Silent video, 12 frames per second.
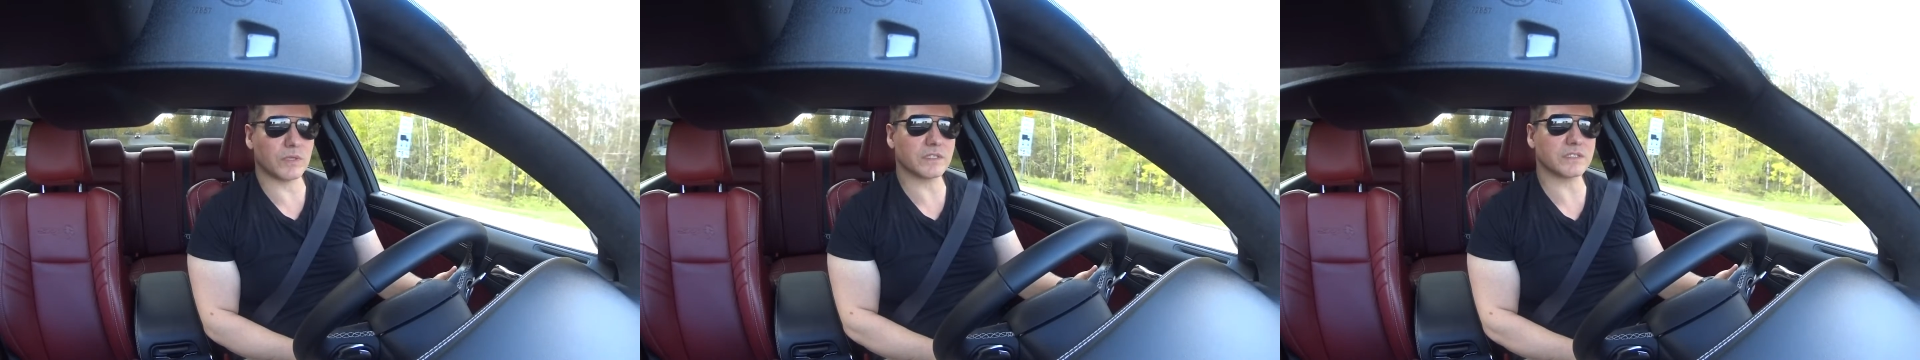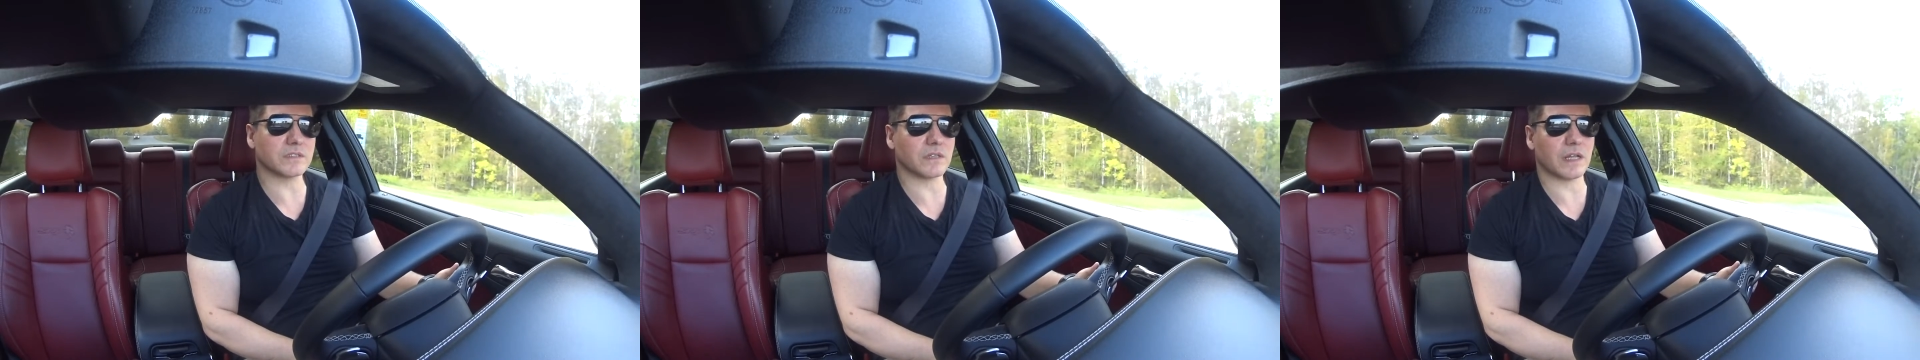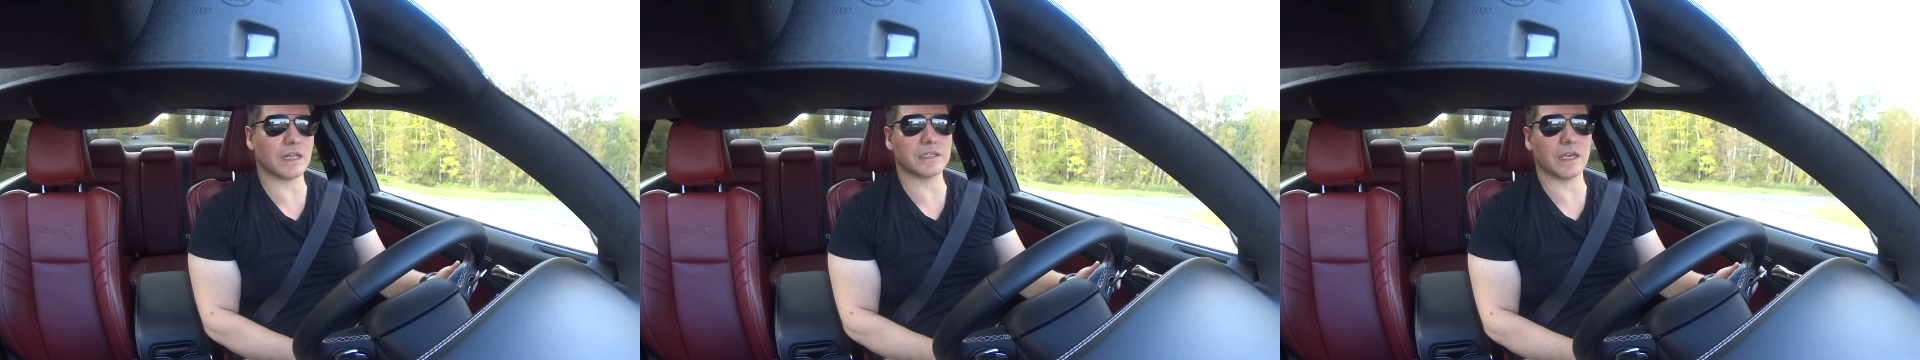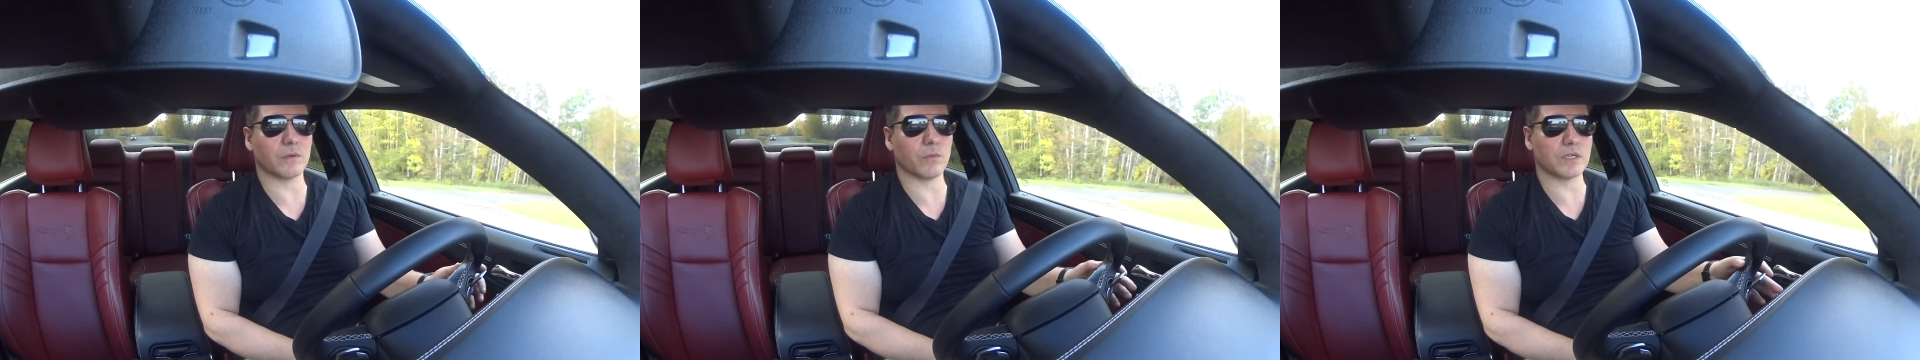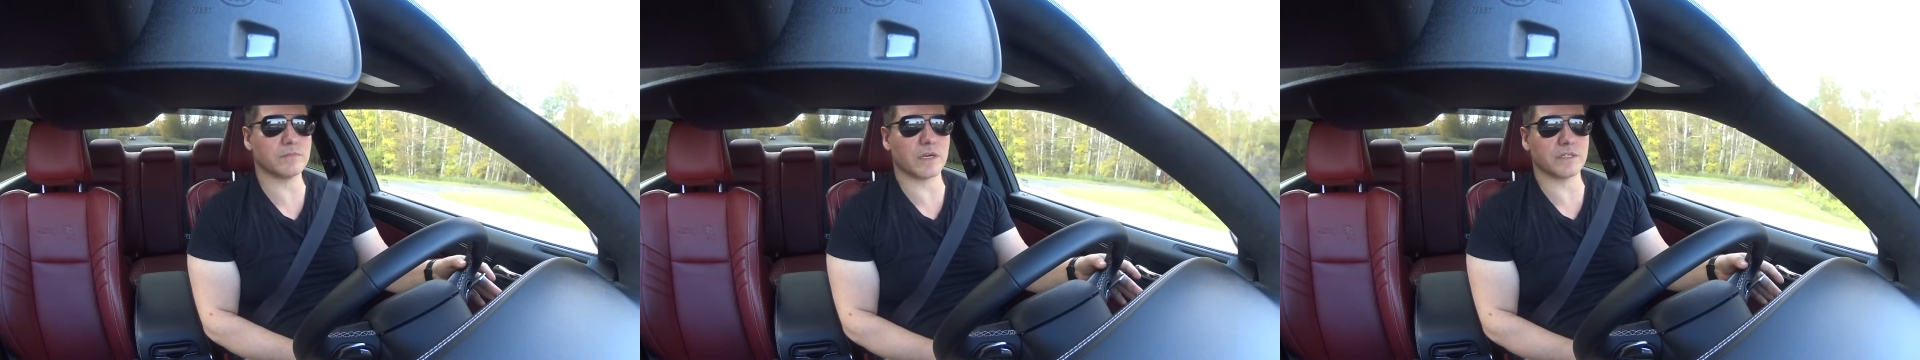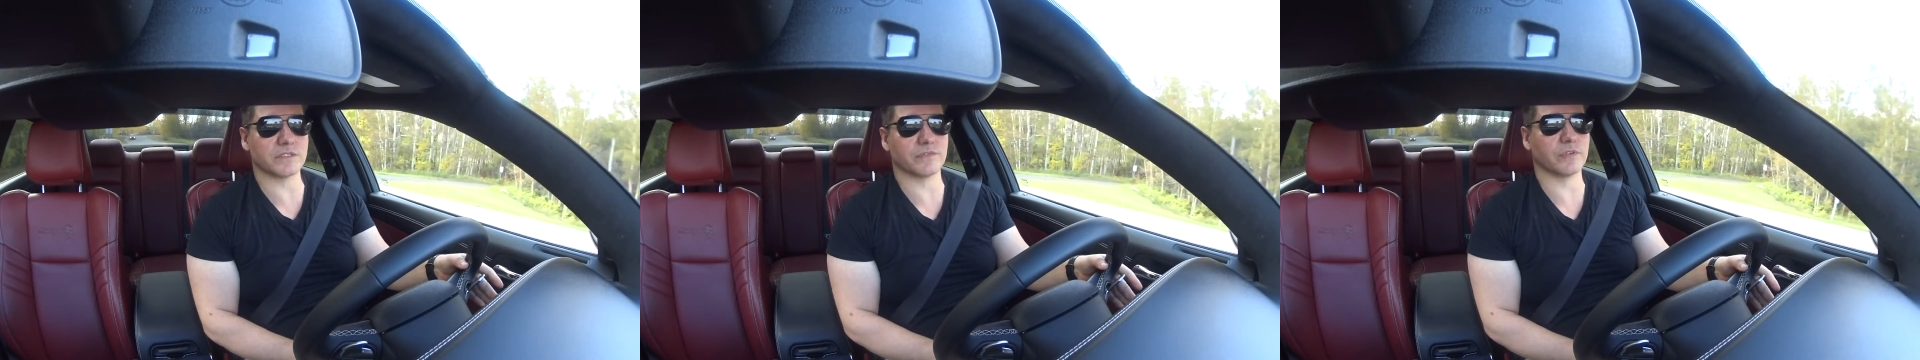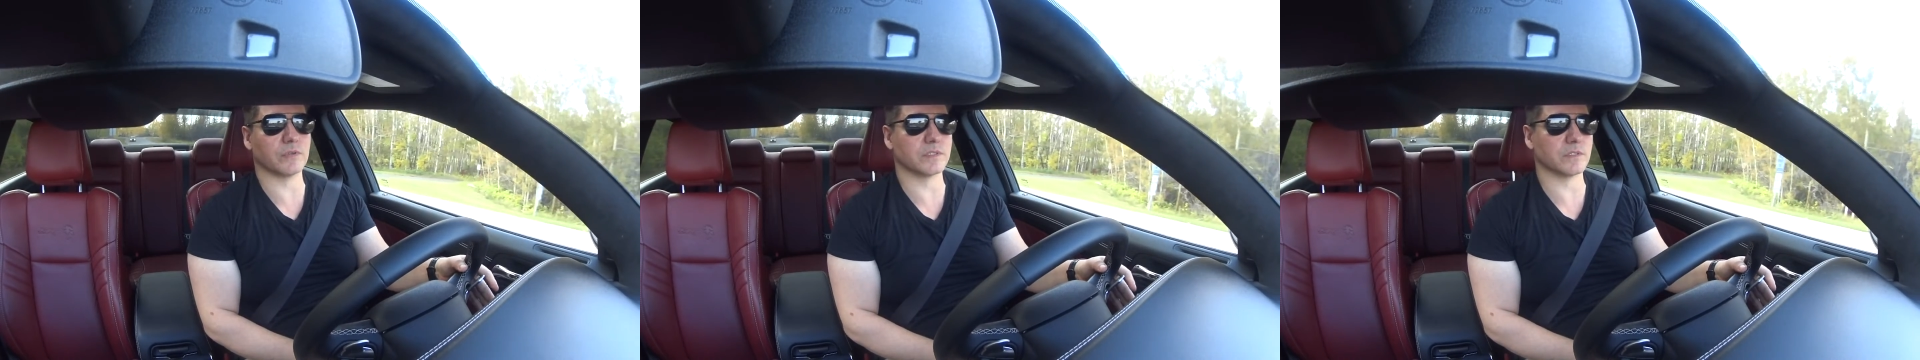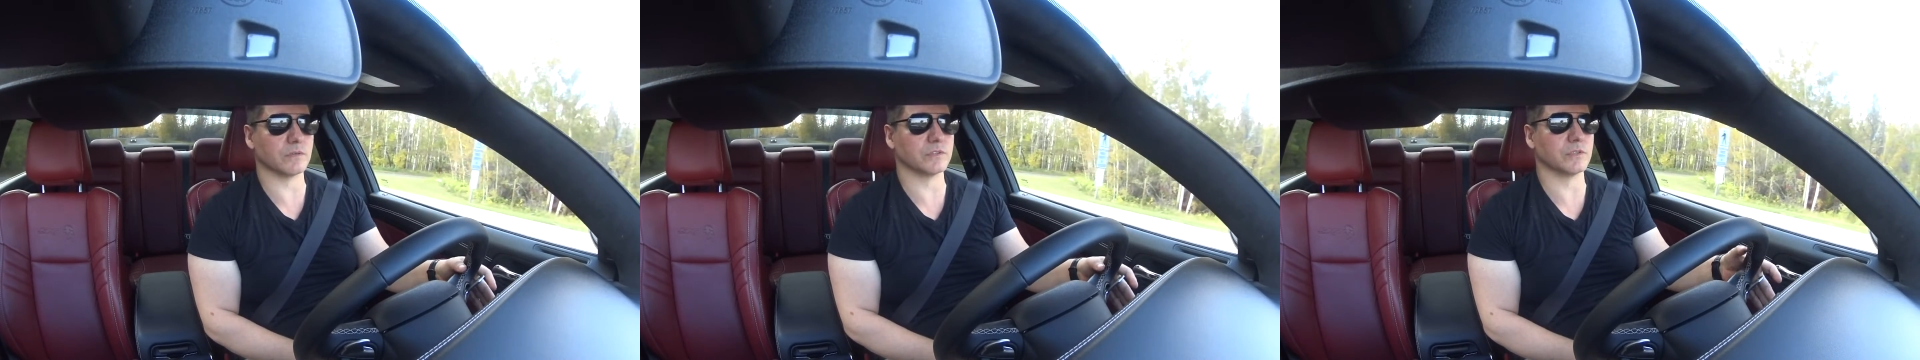Well, this Hellcat Widebody is a few
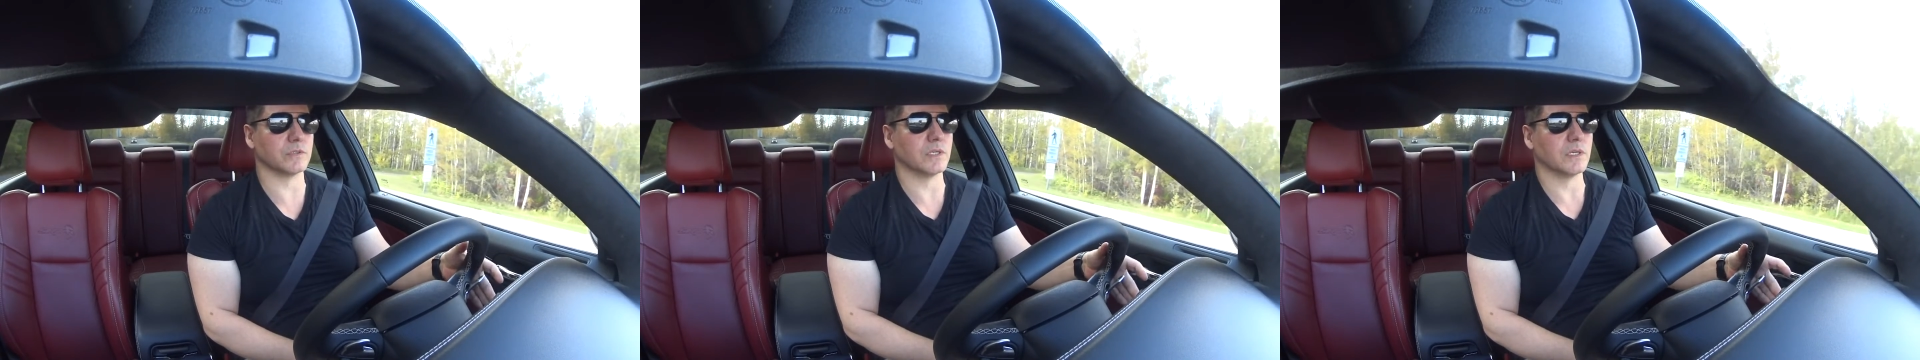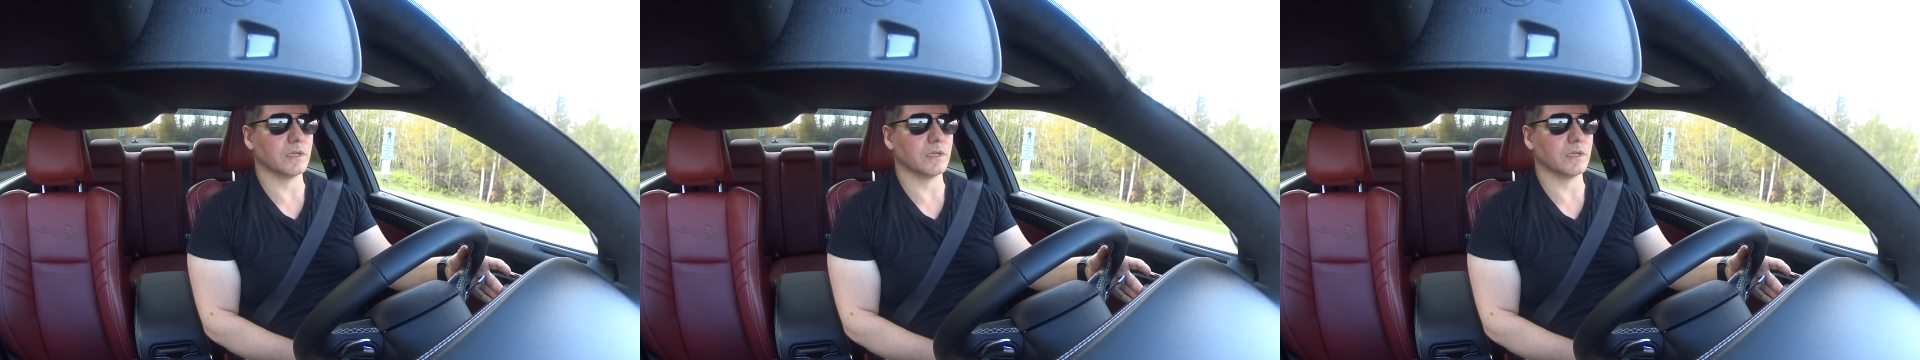years old too.